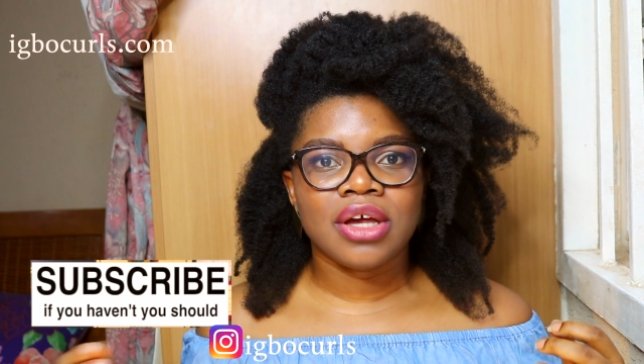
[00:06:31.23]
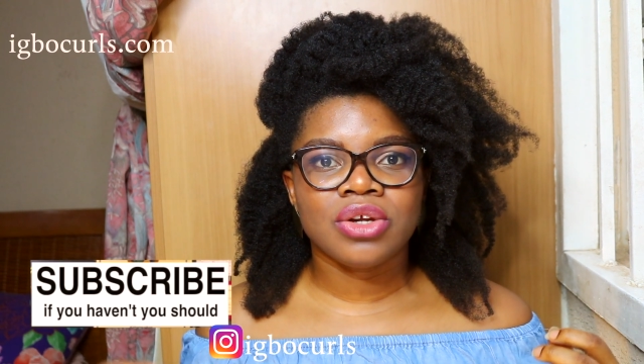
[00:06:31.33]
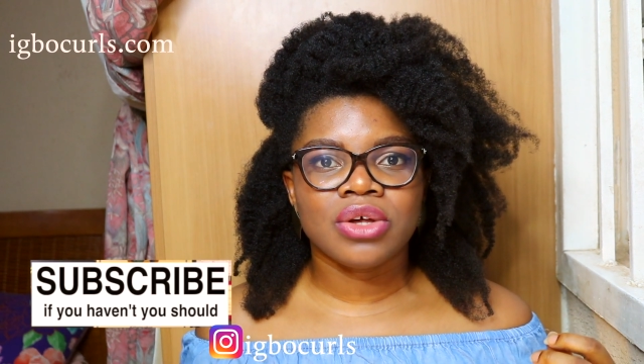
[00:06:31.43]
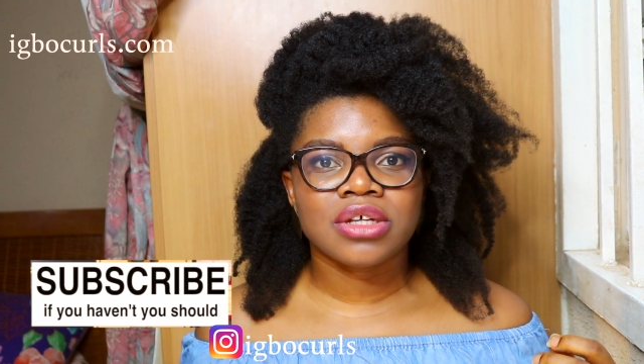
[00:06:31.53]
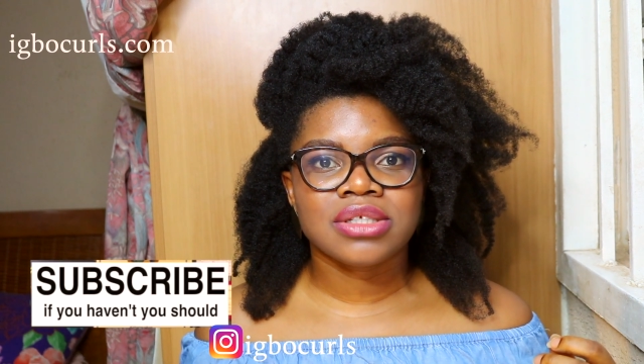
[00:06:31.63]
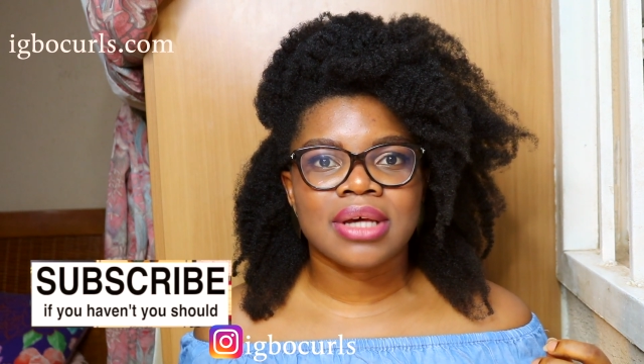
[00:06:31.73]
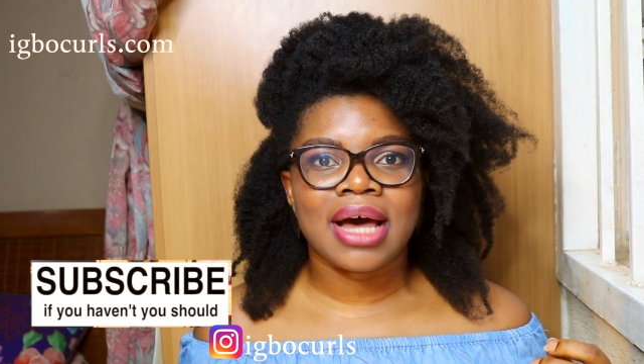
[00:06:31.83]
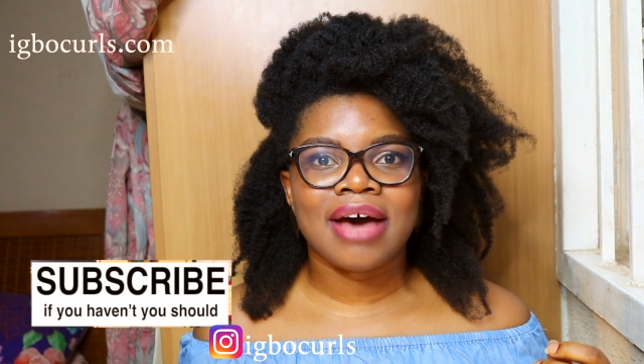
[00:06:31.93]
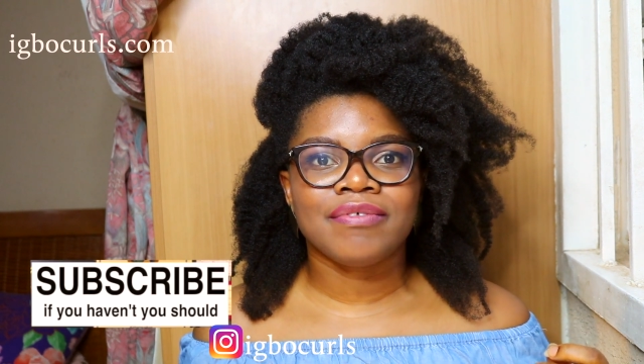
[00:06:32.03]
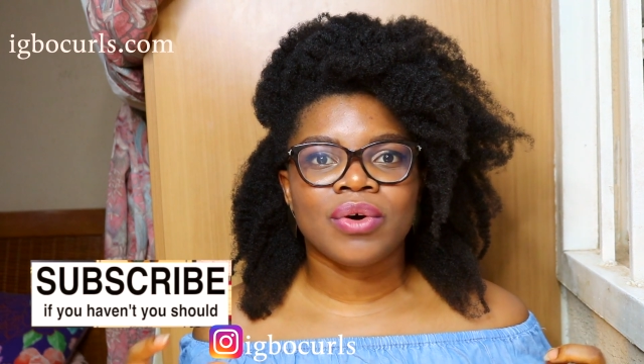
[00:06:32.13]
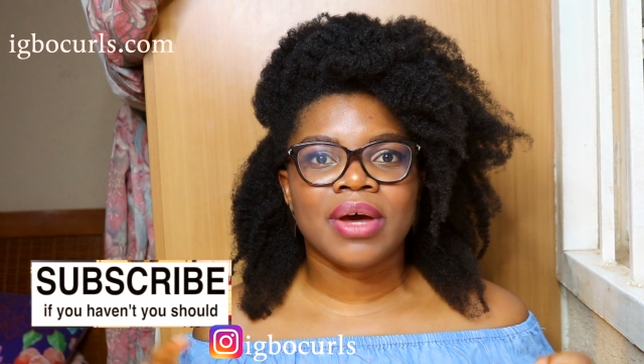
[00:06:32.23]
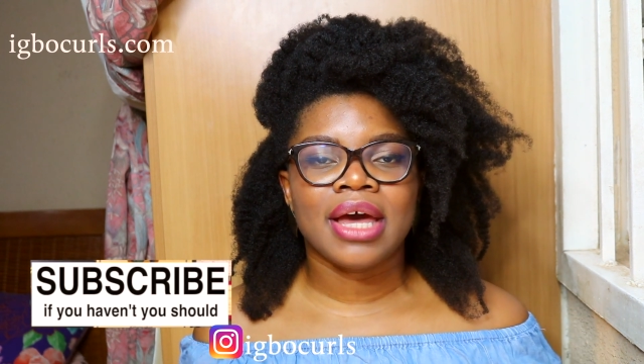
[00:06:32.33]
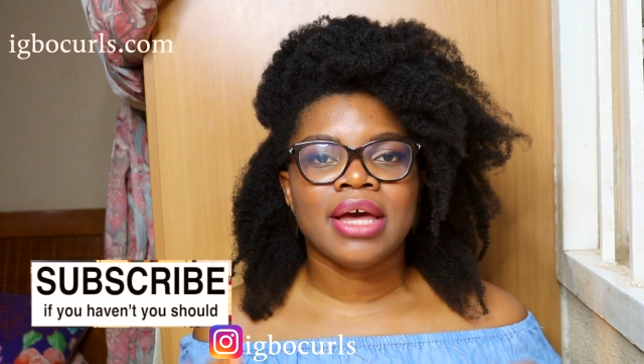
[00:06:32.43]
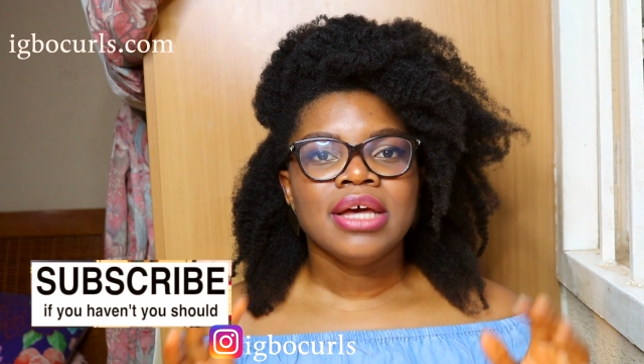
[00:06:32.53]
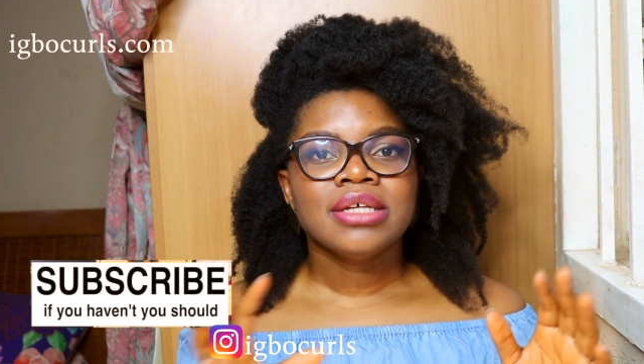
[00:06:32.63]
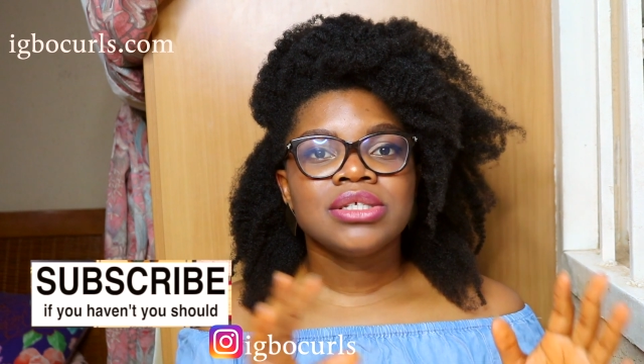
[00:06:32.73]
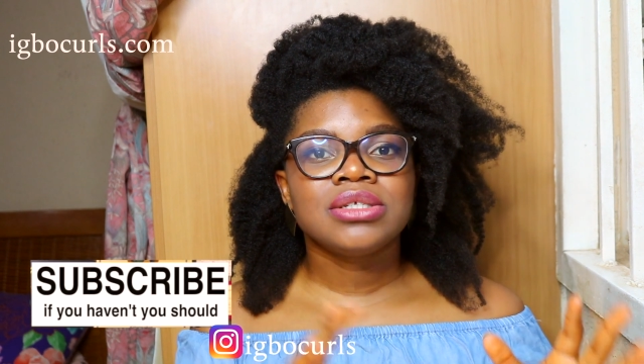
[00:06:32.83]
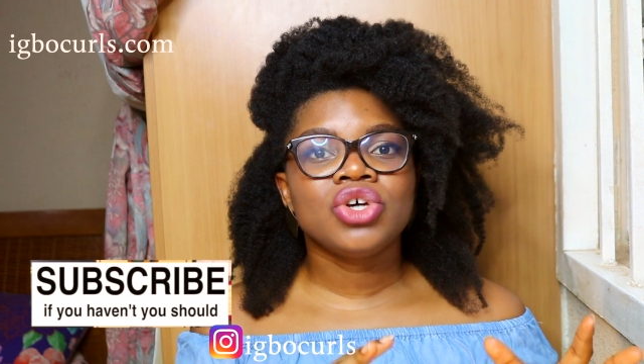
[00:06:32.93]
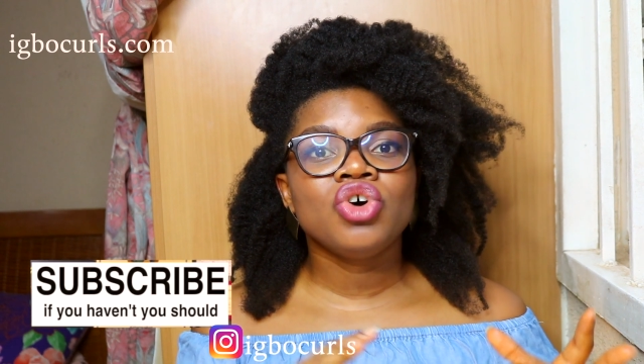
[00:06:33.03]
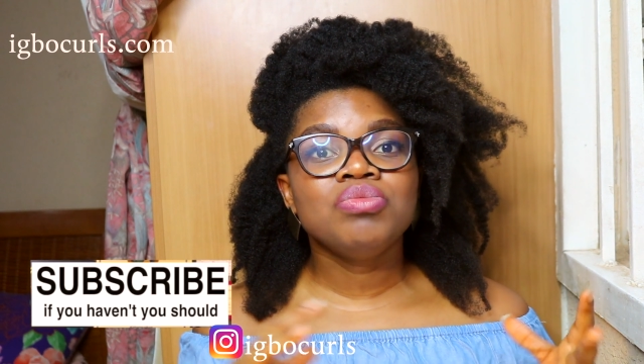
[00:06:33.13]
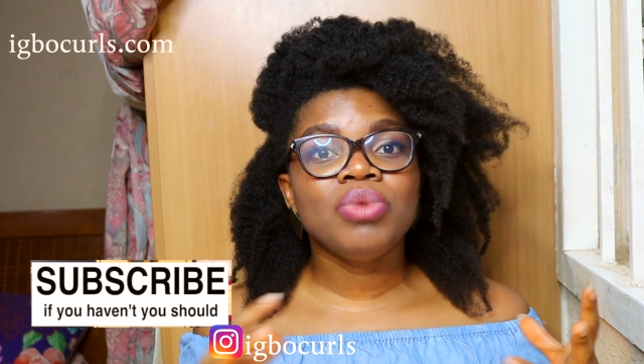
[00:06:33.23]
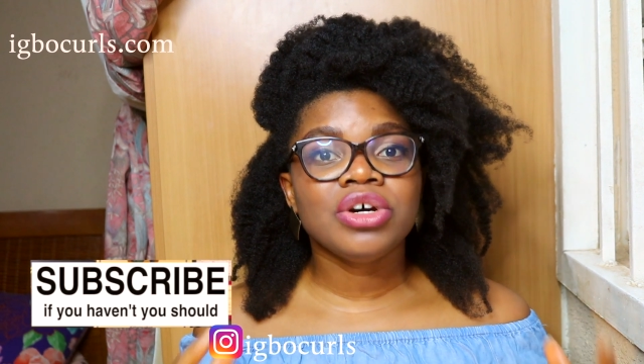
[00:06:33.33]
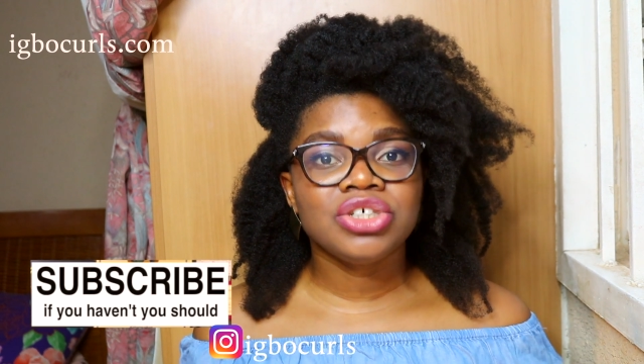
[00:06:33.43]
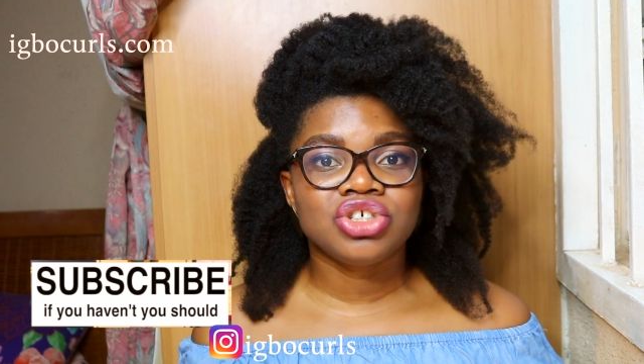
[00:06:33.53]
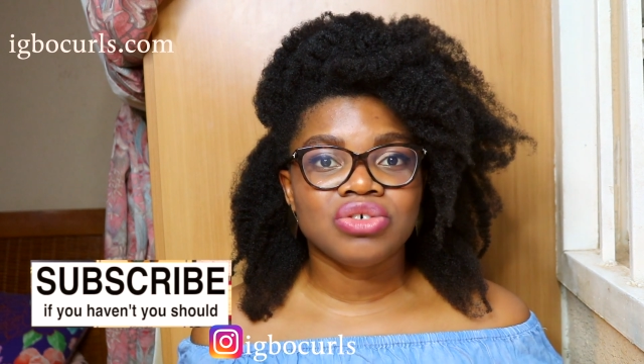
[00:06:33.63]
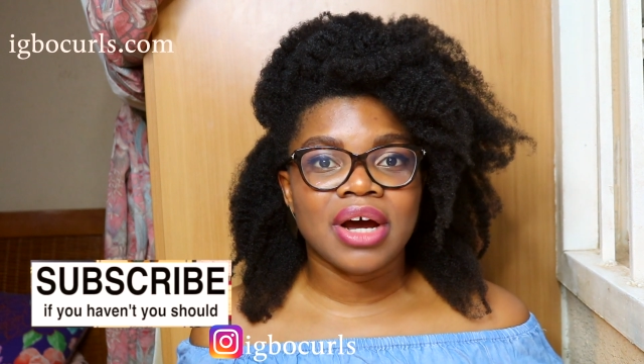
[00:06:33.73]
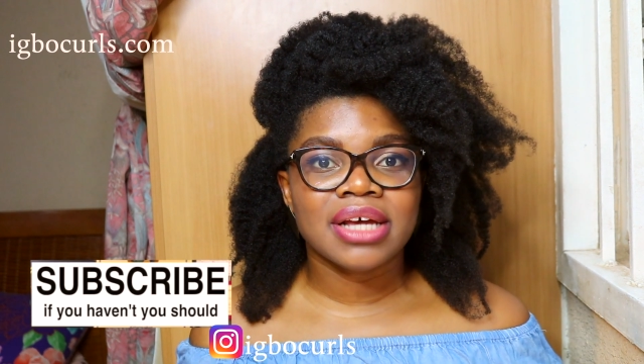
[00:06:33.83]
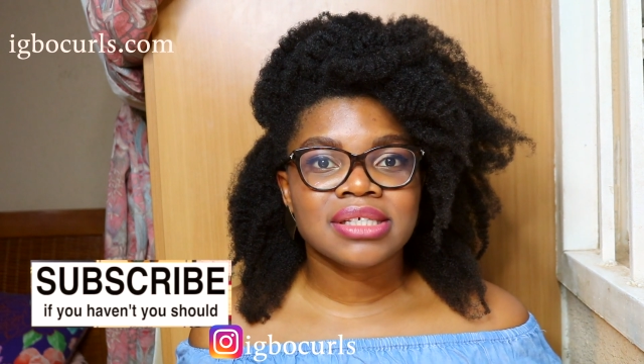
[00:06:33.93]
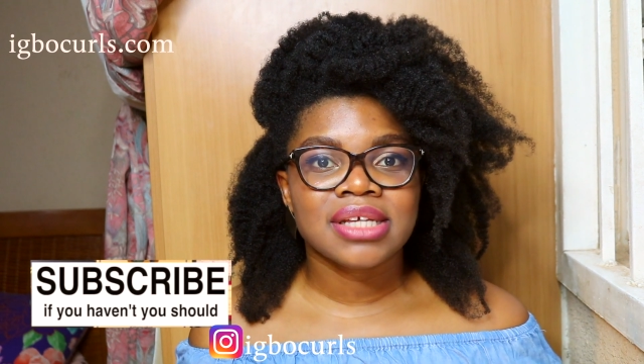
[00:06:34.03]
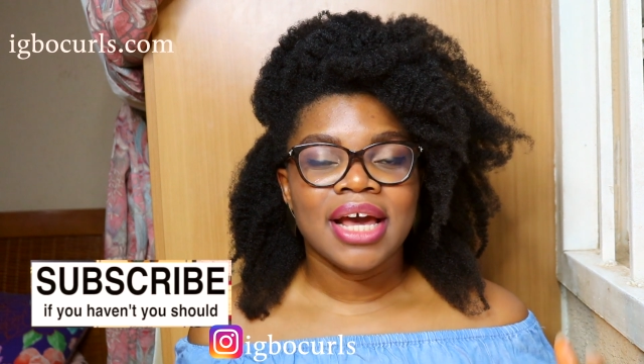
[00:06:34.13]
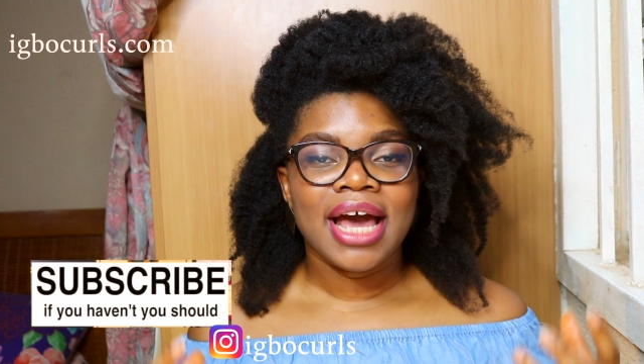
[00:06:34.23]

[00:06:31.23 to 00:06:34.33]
in order to have your hair still moisturized